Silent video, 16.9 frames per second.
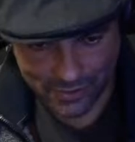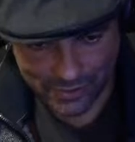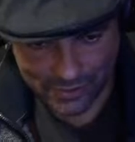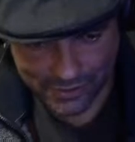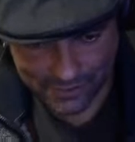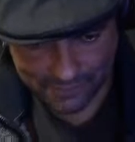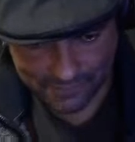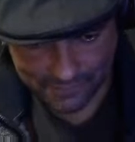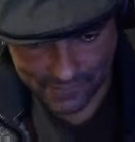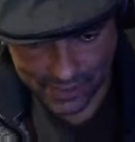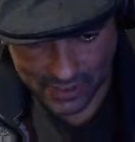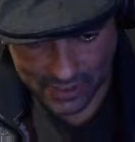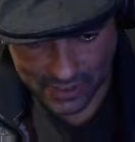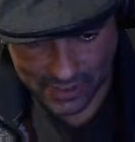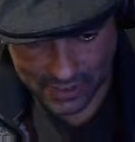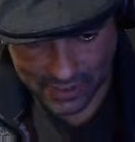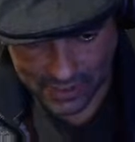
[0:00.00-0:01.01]
this,
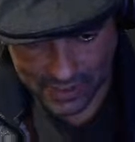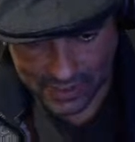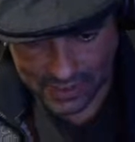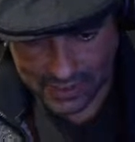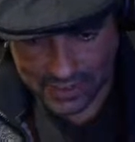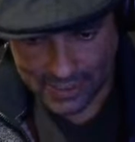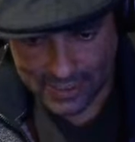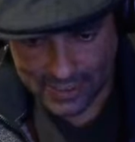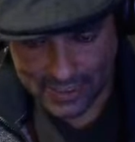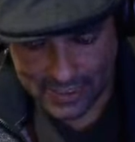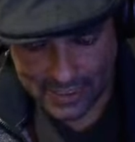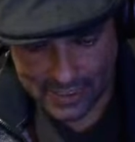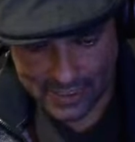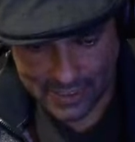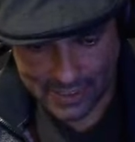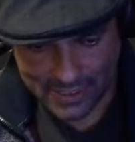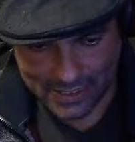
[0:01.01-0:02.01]

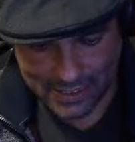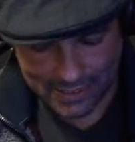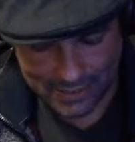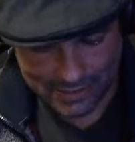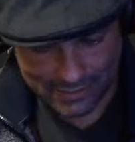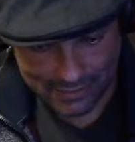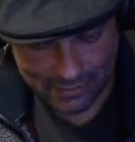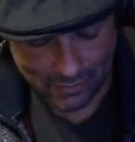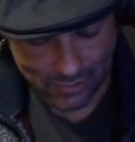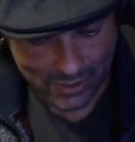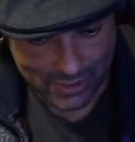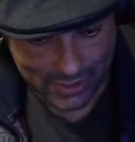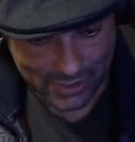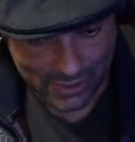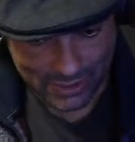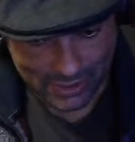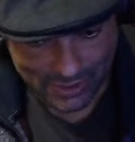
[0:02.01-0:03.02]
and we
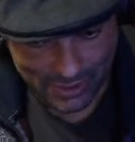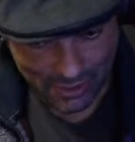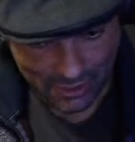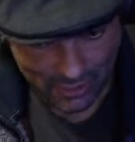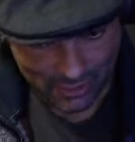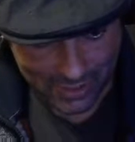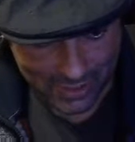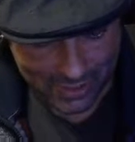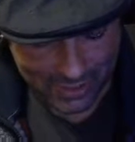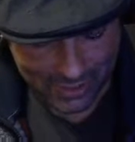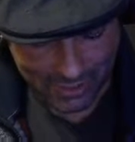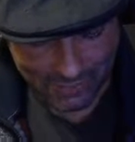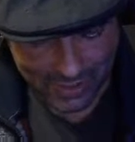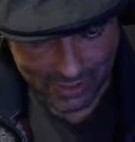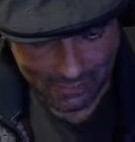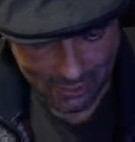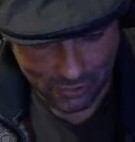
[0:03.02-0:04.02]
just know that
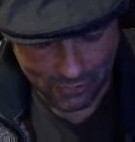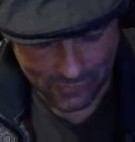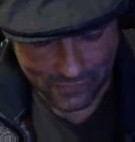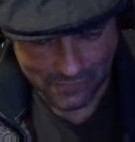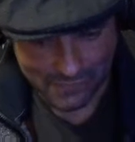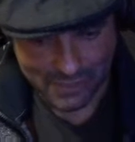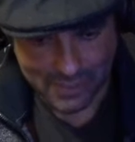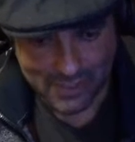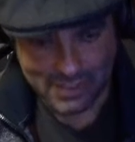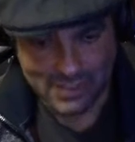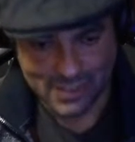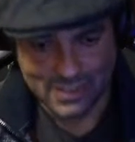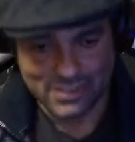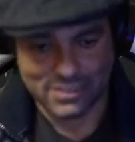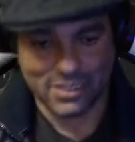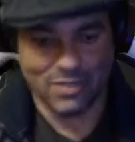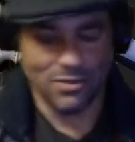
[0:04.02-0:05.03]
something moved.
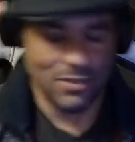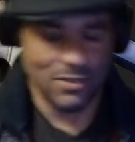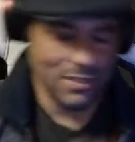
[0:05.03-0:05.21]
So